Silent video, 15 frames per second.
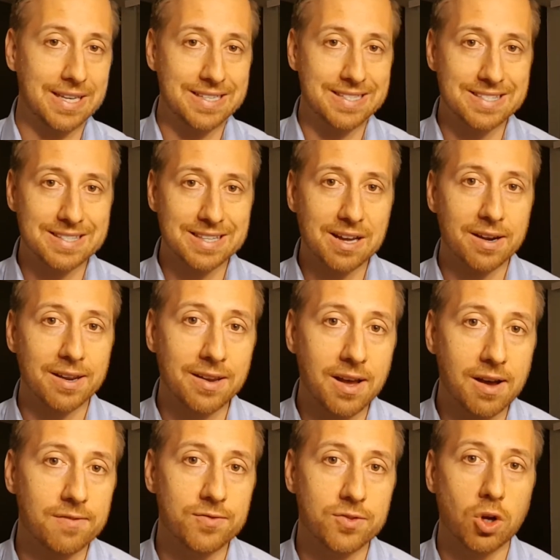It's not
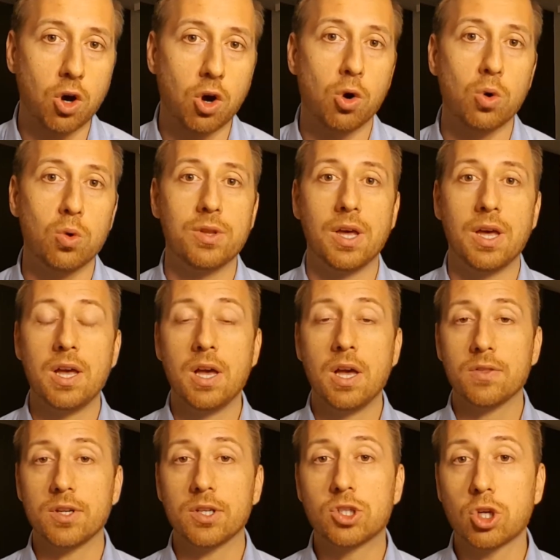enough to hold
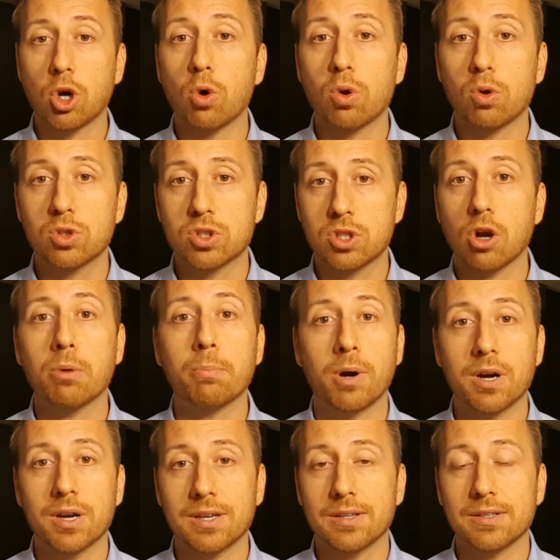the total stock
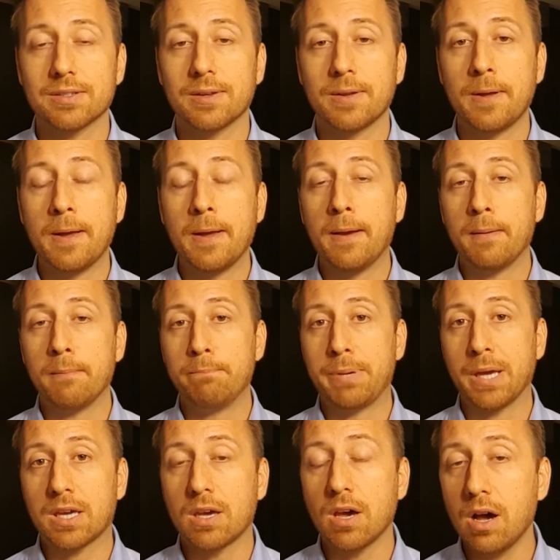market,
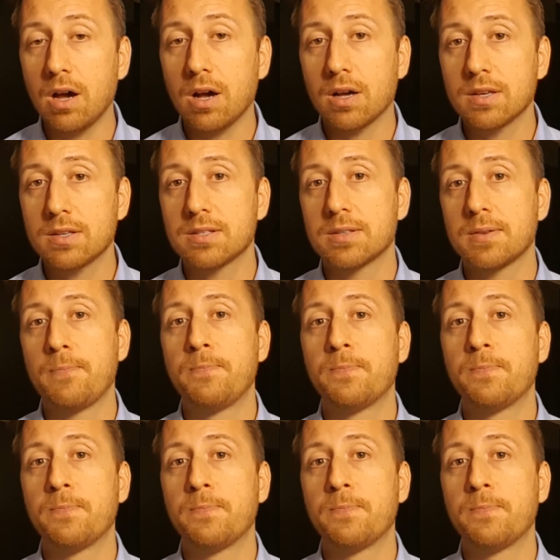because